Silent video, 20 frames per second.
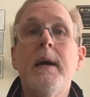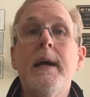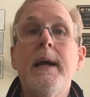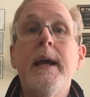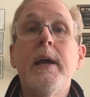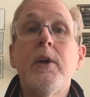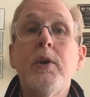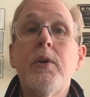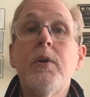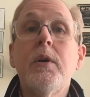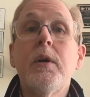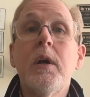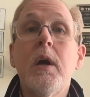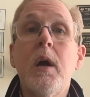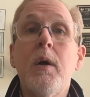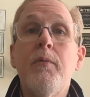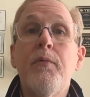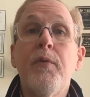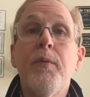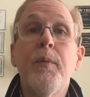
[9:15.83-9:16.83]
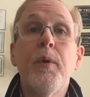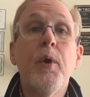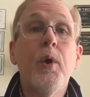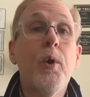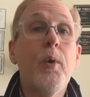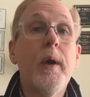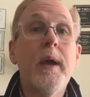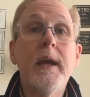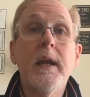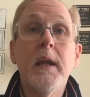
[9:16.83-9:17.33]
It could come from
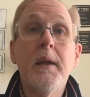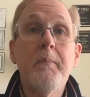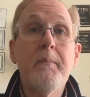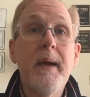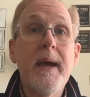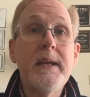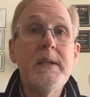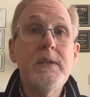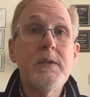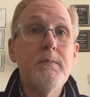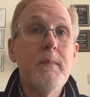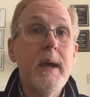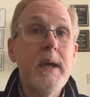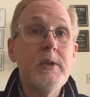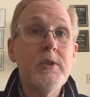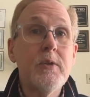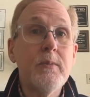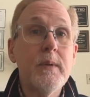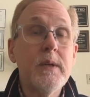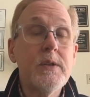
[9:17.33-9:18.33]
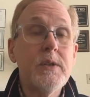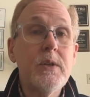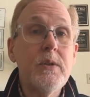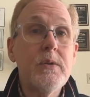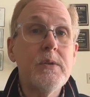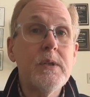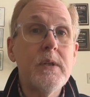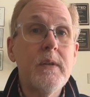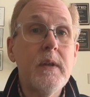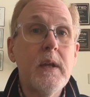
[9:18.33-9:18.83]
curriculum-based measurements
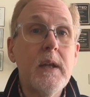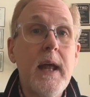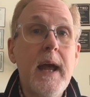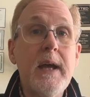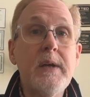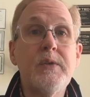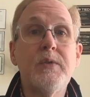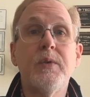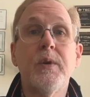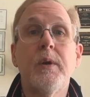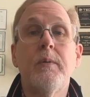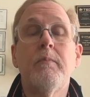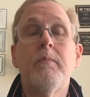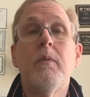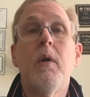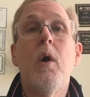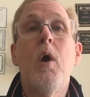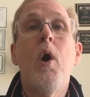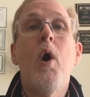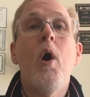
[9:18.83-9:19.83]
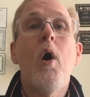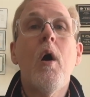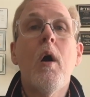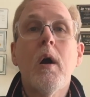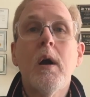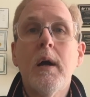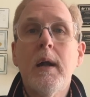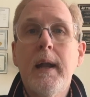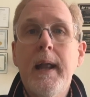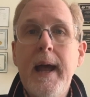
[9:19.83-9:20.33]
used in the classroom or
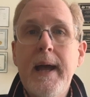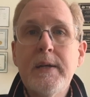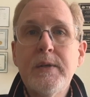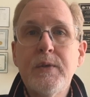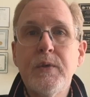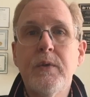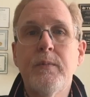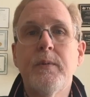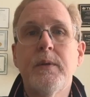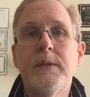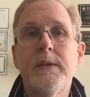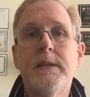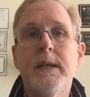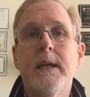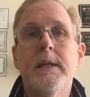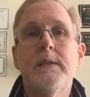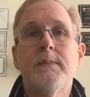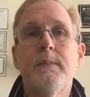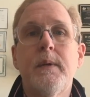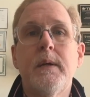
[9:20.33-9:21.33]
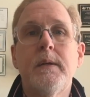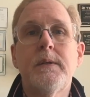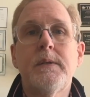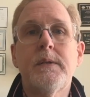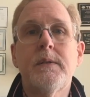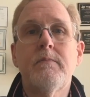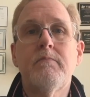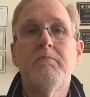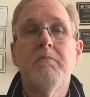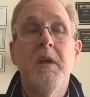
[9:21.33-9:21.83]
classroom
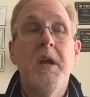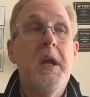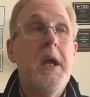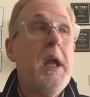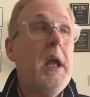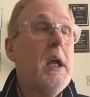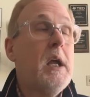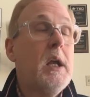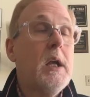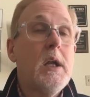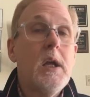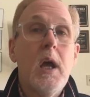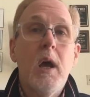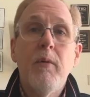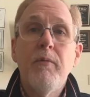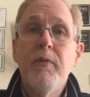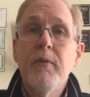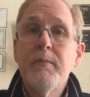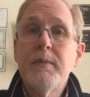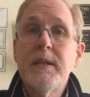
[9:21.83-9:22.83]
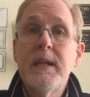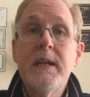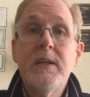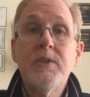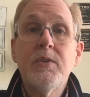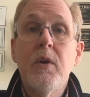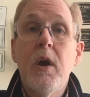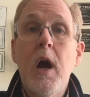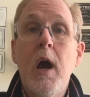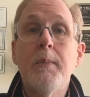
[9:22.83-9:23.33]
assessments. It could come from
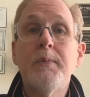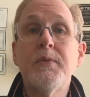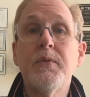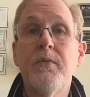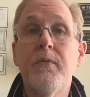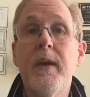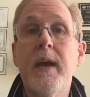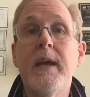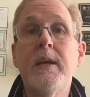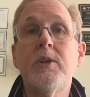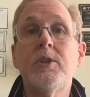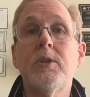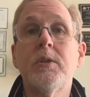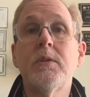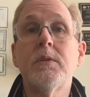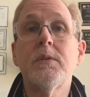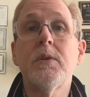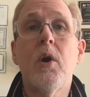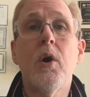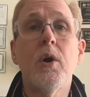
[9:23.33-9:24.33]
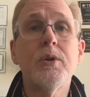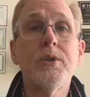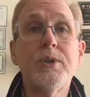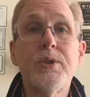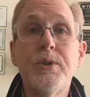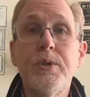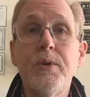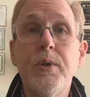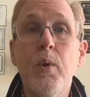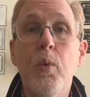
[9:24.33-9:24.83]
teacher observations or
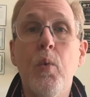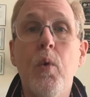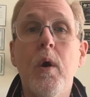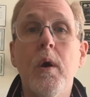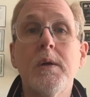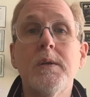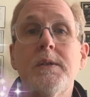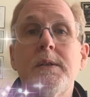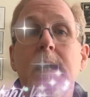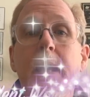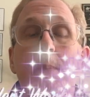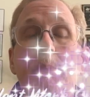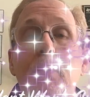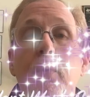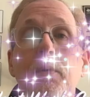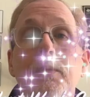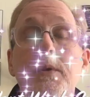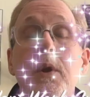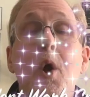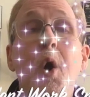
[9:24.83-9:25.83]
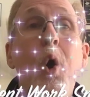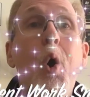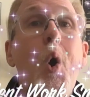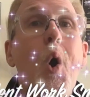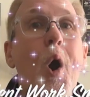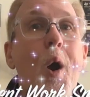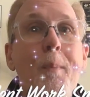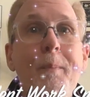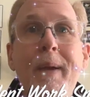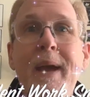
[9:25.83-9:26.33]
student work samples
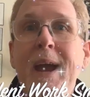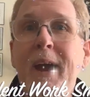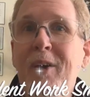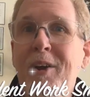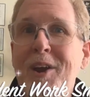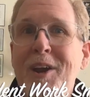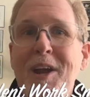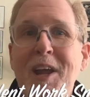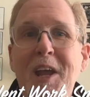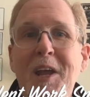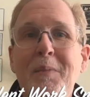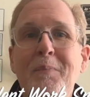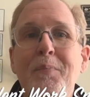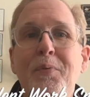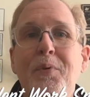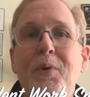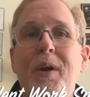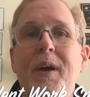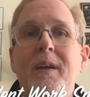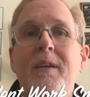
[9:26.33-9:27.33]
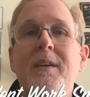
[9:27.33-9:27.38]
or parent input.